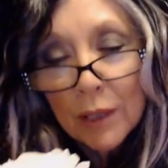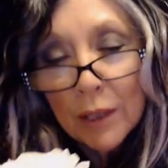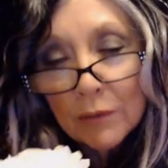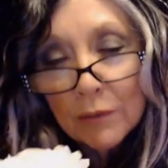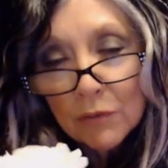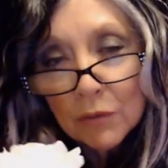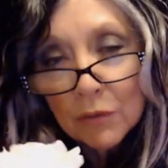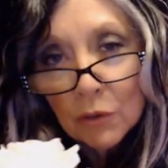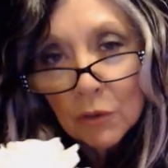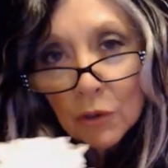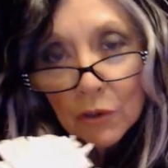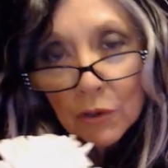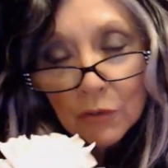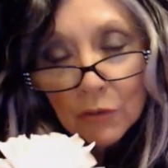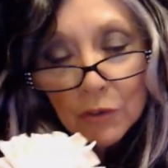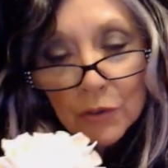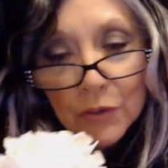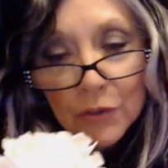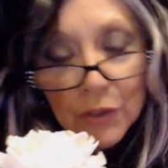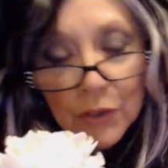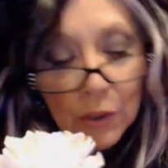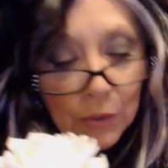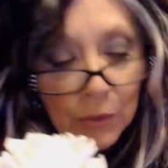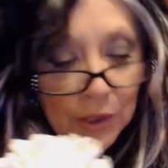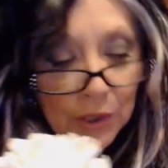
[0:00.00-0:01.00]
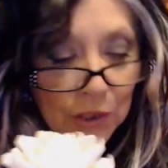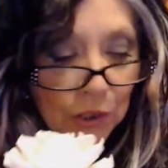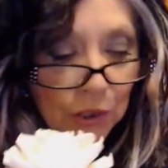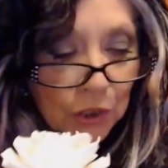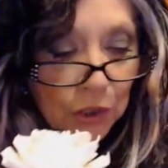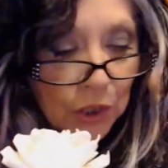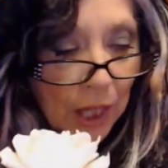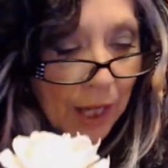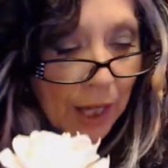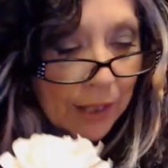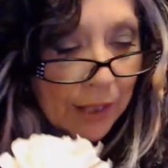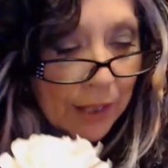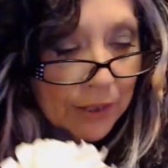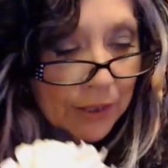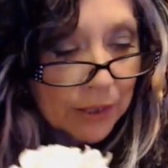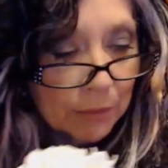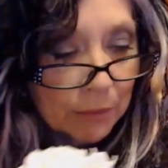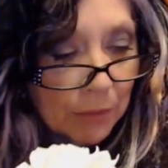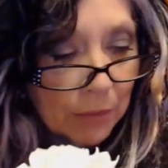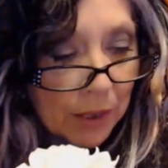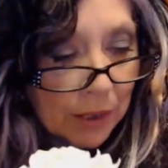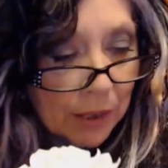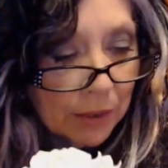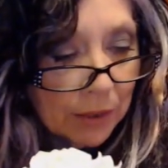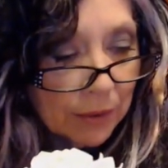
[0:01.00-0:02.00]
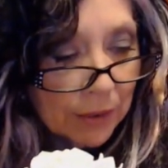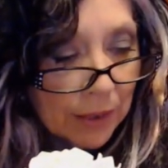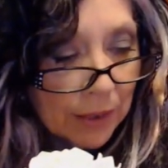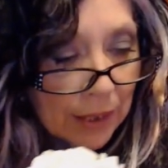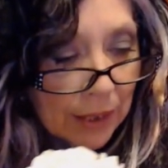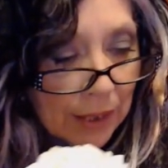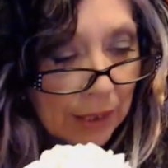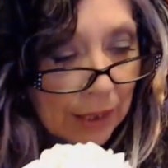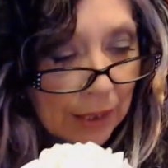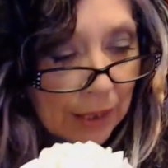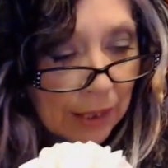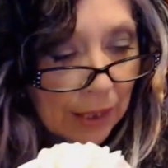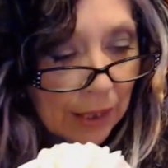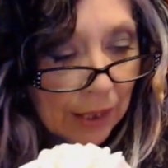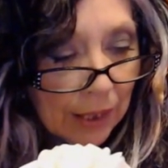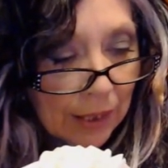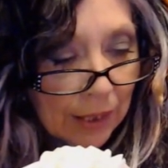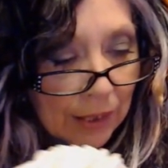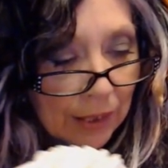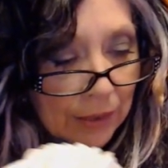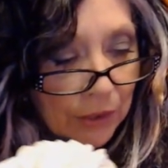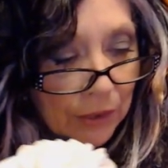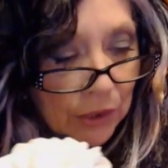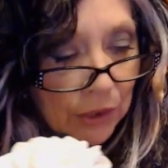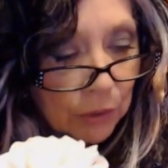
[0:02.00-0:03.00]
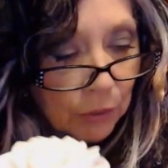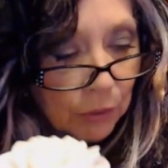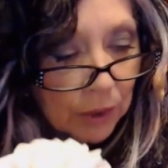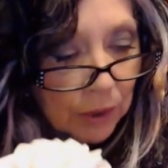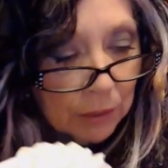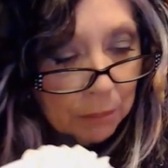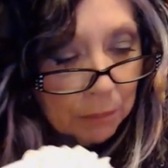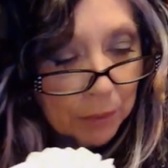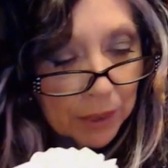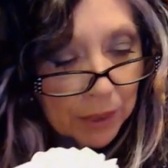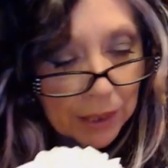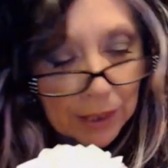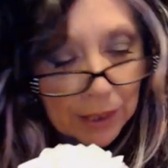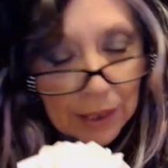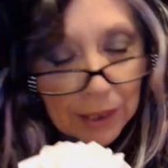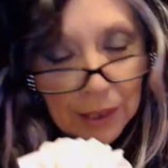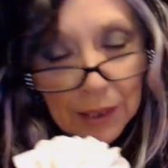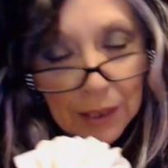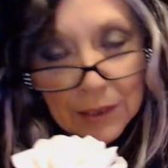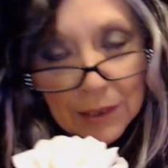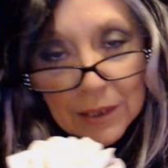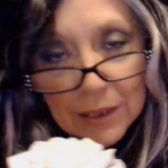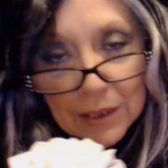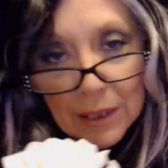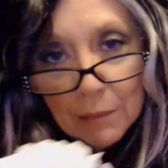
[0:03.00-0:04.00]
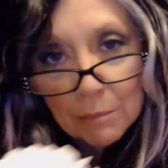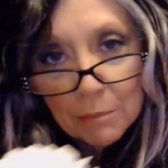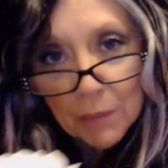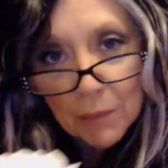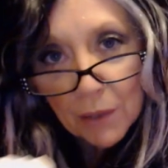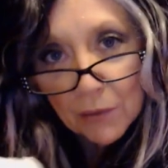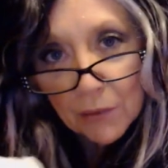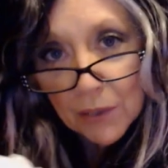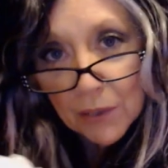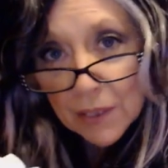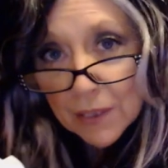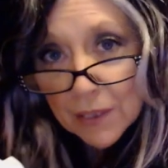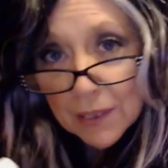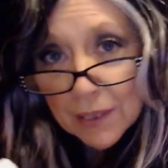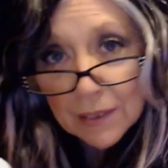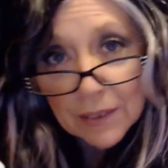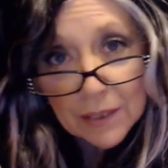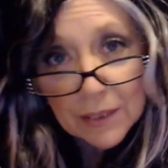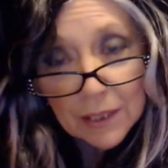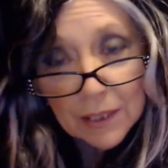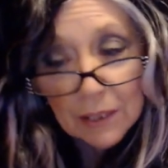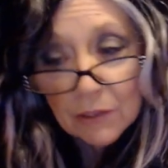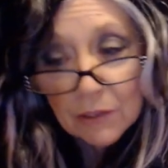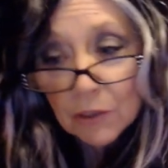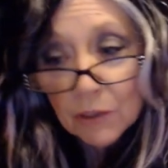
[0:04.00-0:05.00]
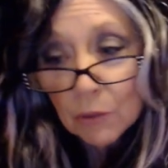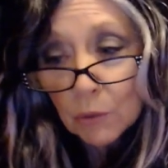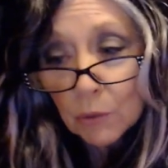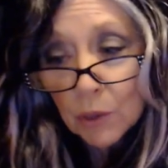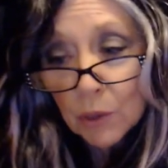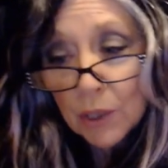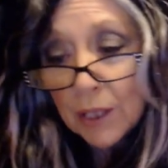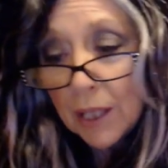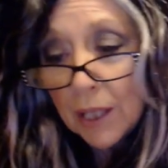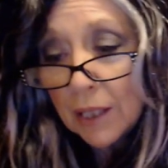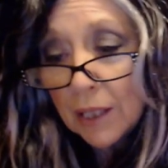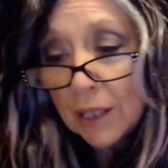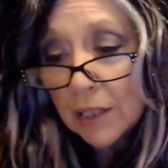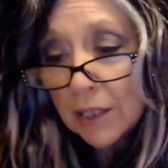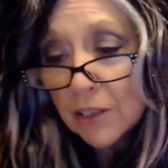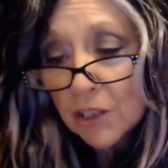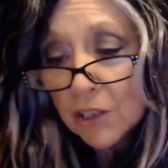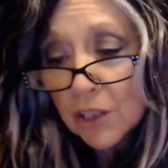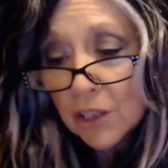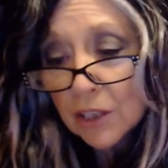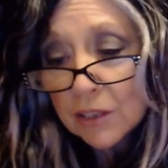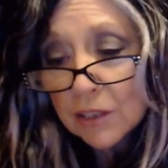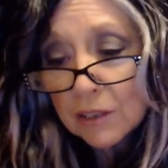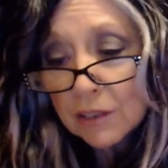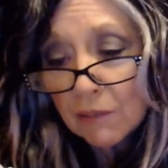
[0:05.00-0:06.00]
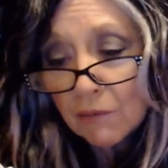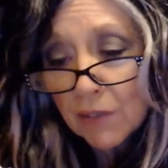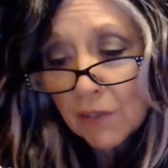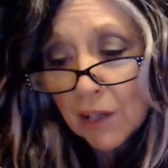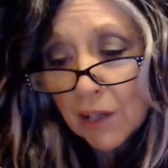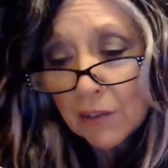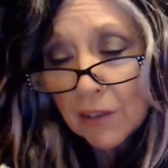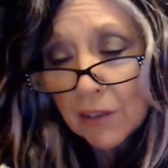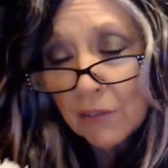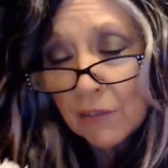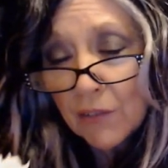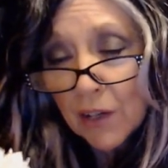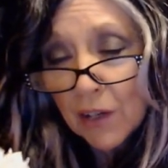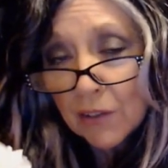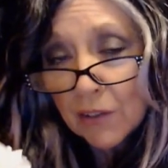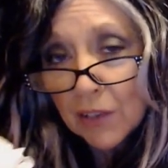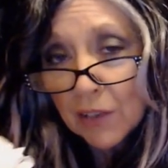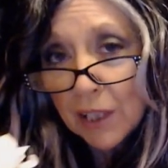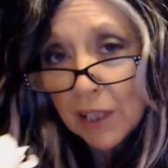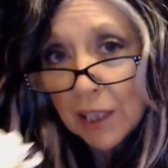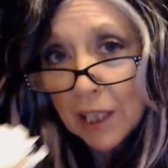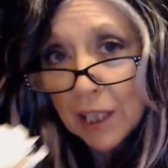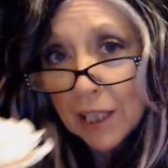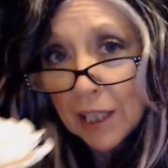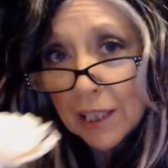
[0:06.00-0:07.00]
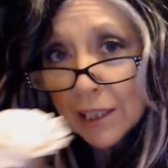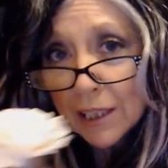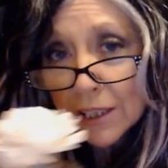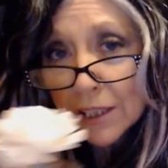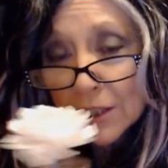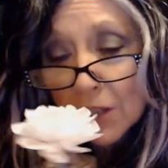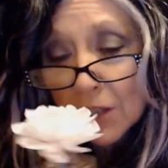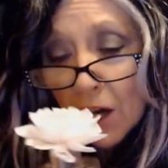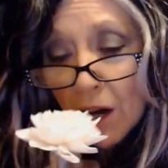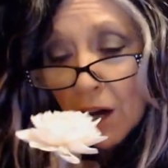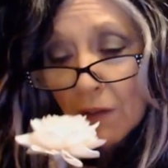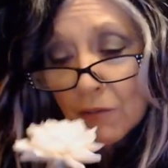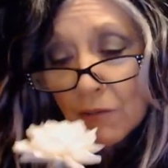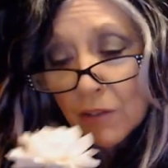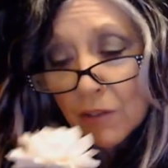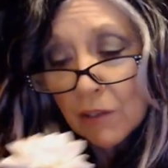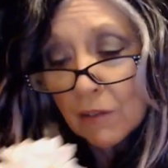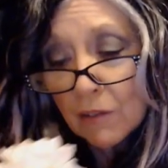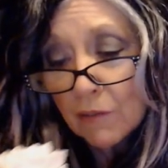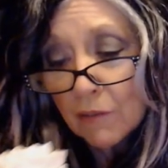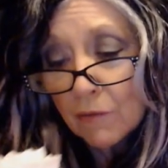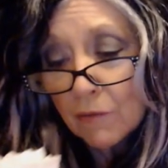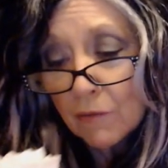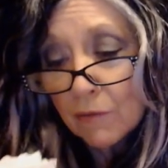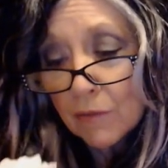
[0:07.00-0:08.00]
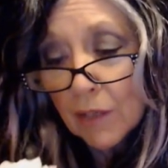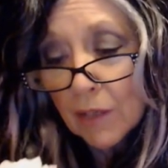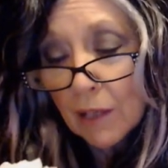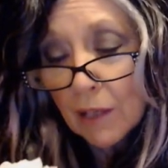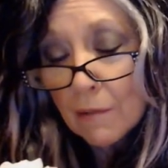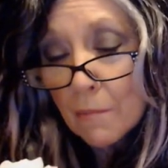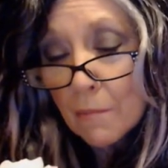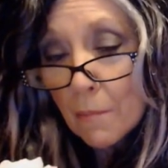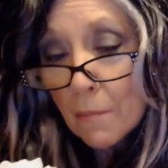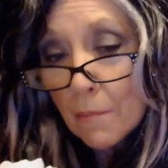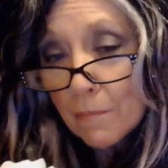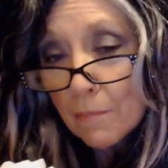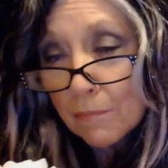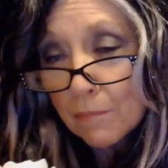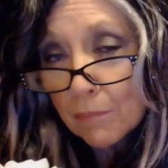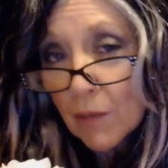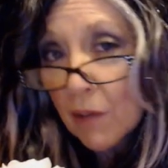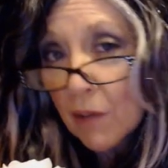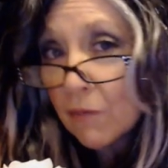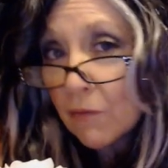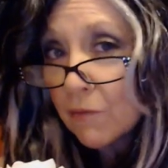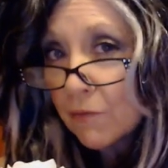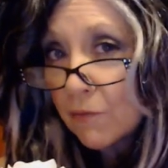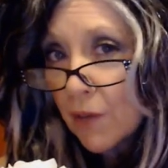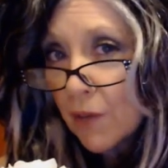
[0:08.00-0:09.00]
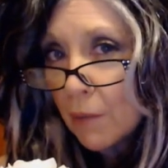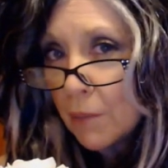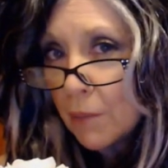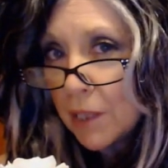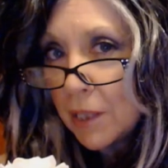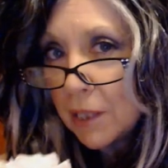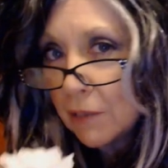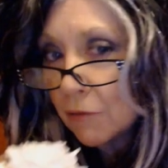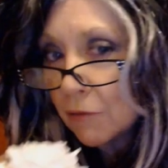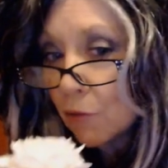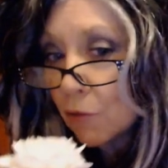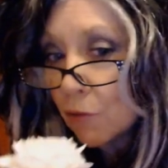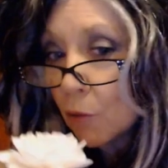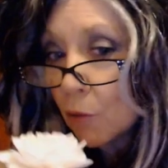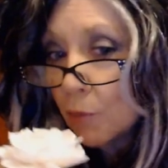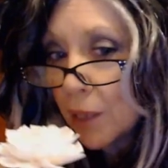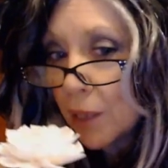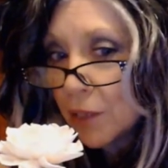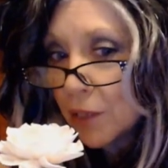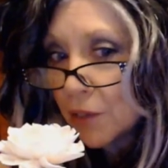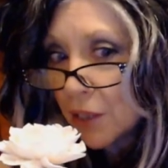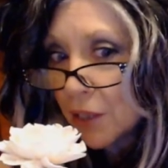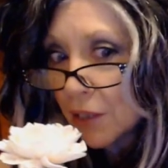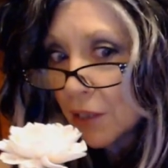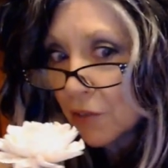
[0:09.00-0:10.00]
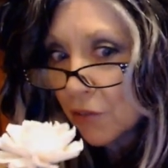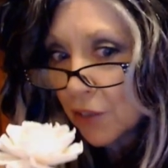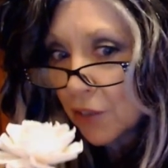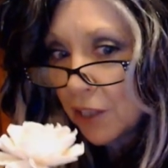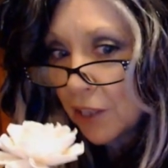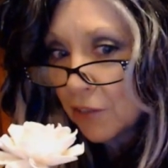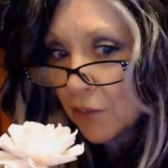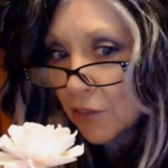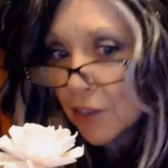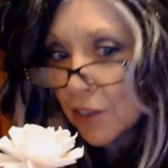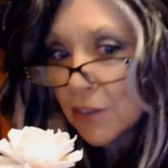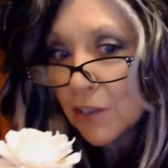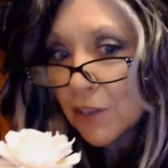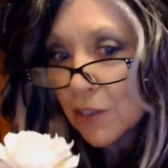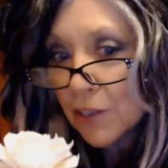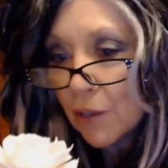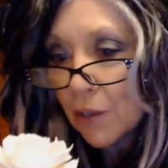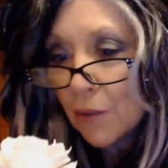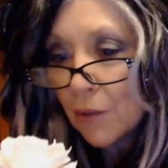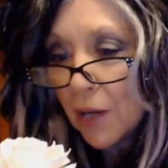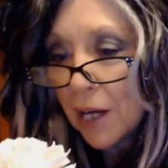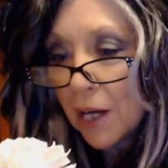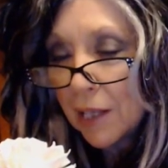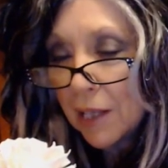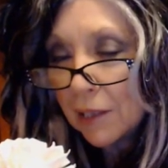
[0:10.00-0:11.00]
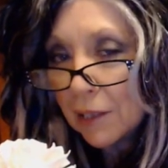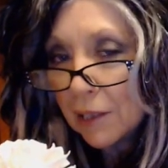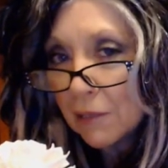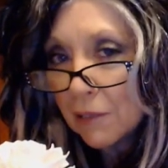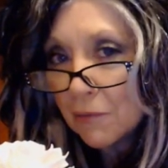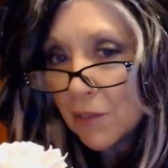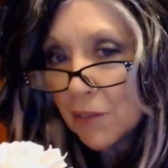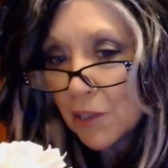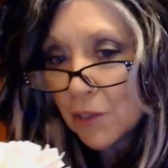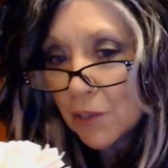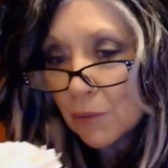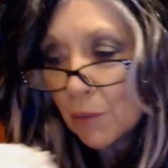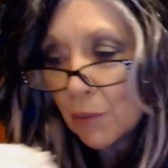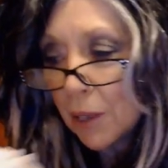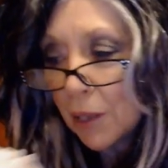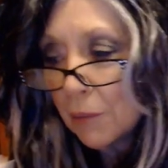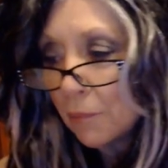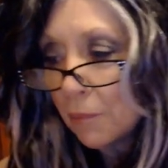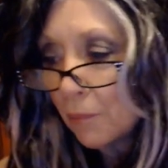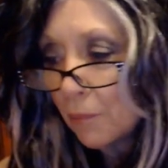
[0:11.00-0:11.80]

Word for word: floral, so it's jasmine and sweet pea. It's got berries and sandalwood, and it's just very, very nice, soft, feminine, romantic fragrance. So I love this one.